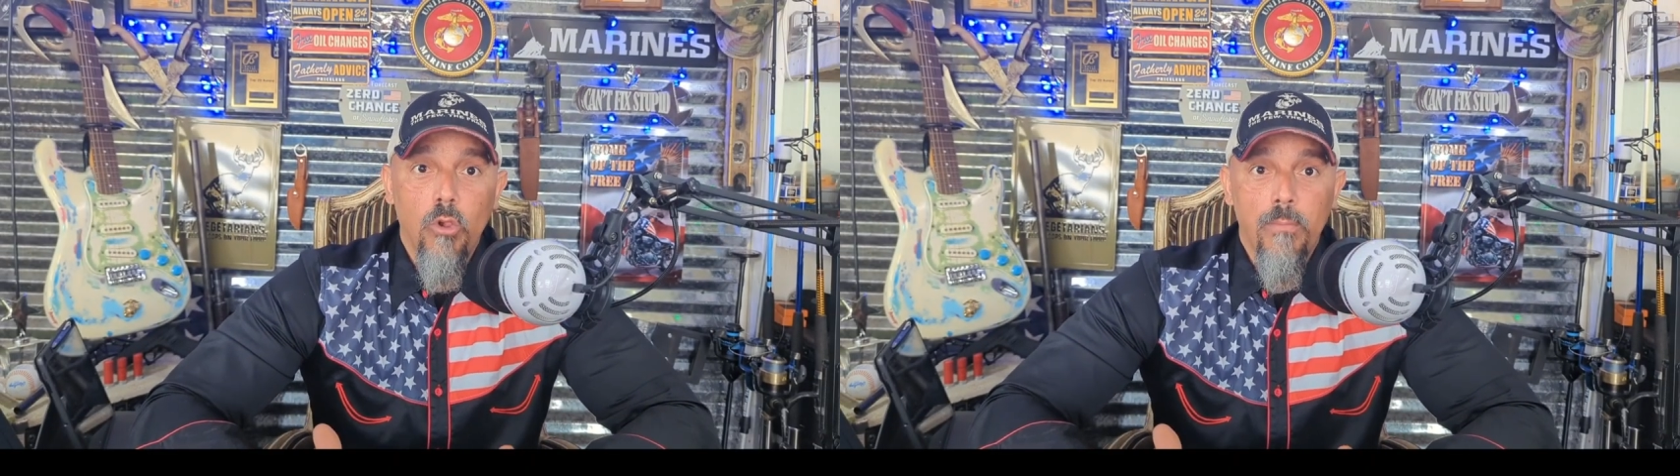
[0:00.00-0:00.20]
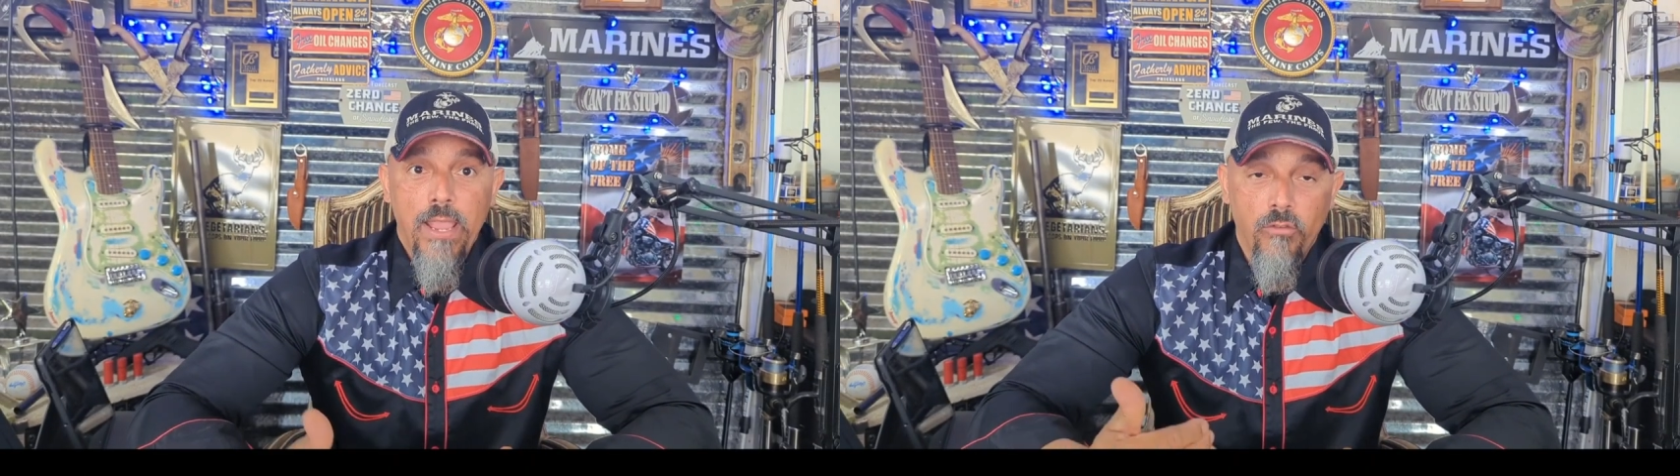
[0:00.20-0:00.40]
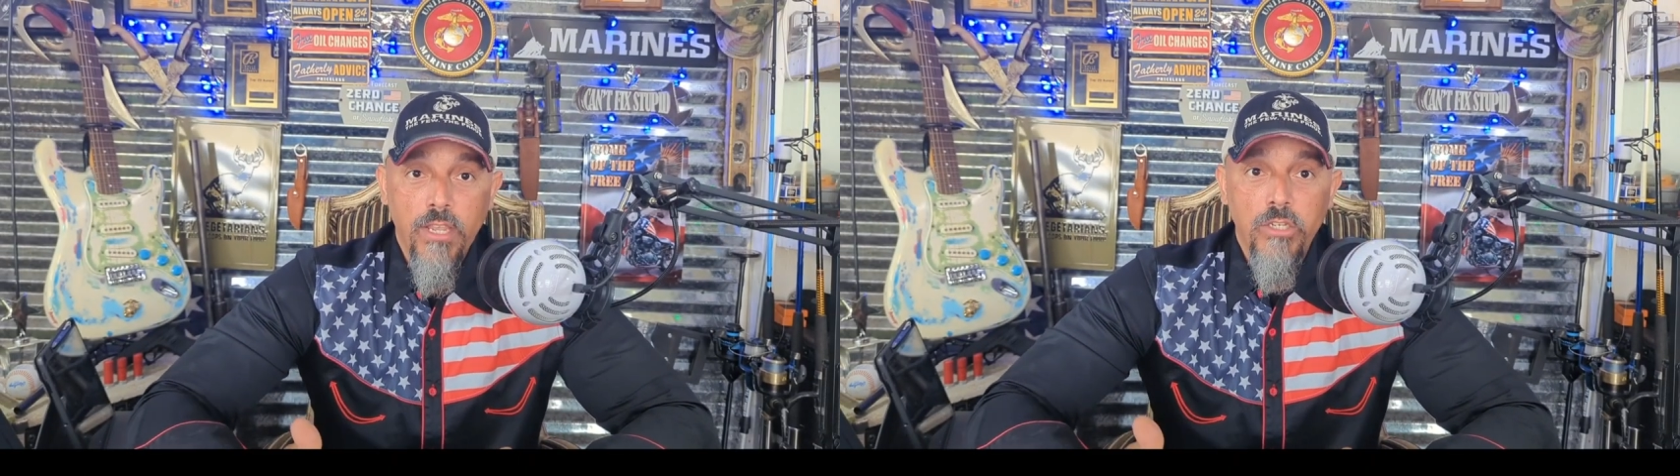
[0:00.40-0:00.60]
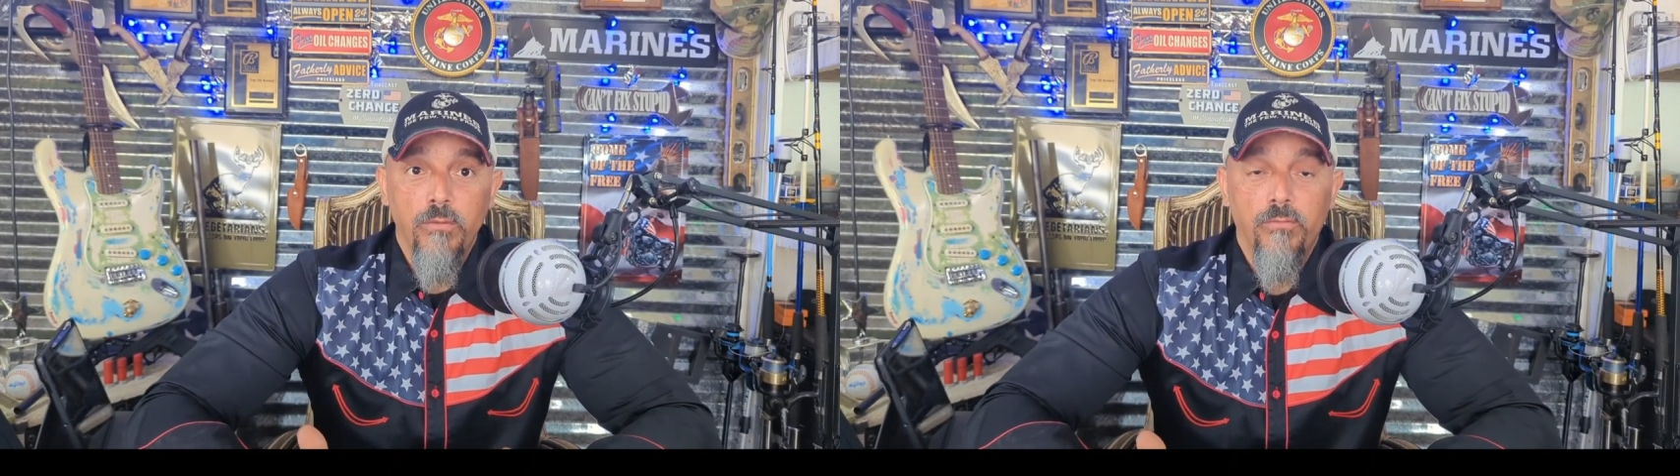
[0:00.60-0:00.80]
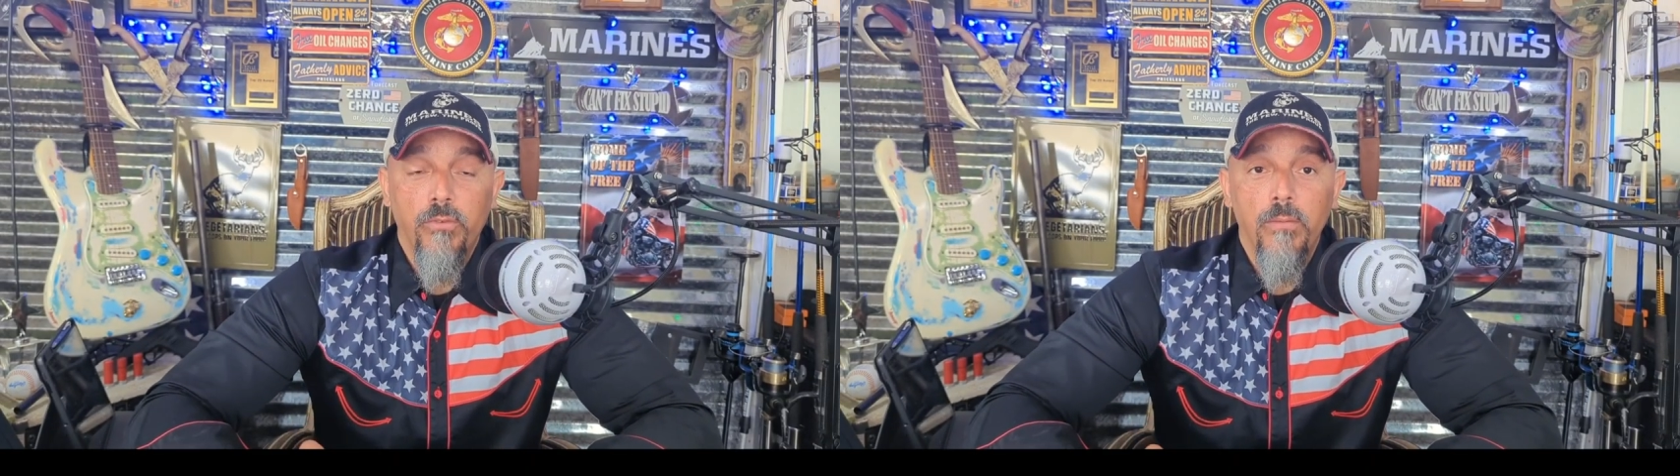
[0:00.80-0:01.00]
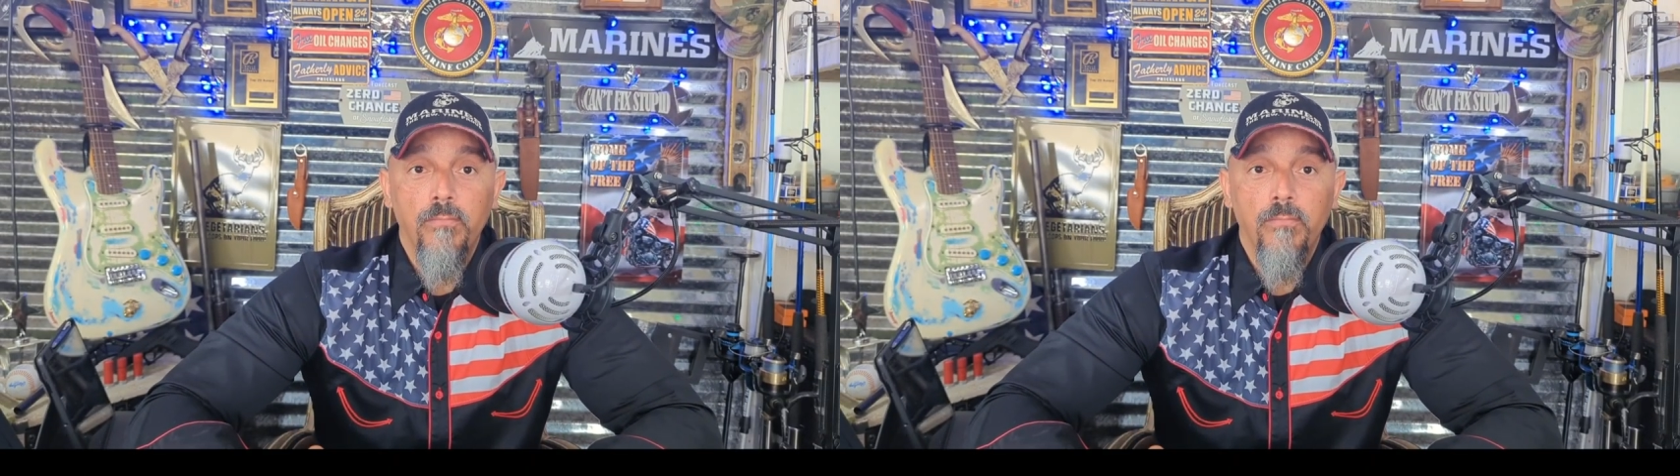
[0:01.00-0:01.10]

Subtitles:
migration from